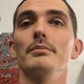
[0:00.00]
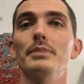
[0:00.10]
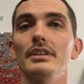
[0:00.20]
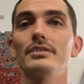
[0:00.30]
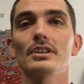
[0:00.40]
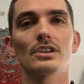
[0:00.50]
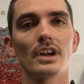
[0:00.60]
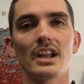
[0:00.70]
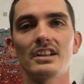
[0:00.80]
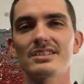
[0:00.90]
But if you're
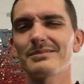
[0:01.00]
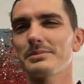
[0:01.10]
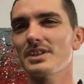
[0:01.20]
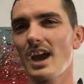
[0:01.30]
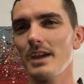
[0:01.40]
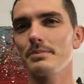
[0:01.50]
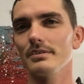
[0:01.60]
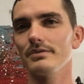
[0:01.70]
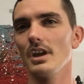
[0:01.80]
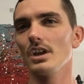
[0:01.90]
creating some type
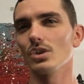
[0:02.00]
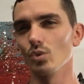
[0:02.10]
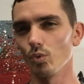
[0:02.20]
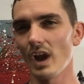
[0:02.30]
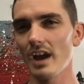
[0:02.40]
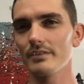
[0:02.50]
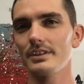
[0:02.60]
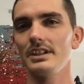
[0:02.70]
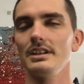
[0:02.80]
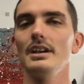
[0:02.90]
of
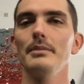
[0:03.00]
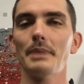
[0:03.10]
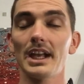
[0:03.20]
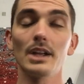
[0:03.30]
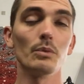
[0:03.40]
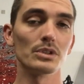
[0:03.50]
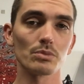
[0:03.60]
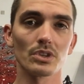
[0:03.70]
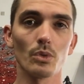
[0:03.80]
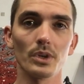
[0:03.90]
gravity painting, which
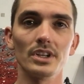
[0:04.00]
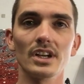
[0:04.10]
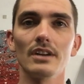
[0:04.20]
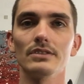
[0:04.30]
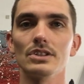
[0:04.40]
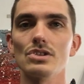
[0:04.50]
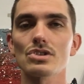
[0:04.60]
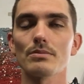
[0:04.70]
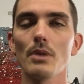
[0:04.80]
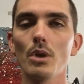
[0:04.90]
we're going to cover in
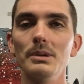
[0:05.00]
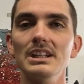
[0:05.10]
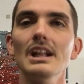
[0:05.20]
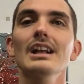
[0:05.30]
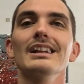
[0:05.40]
just a moment,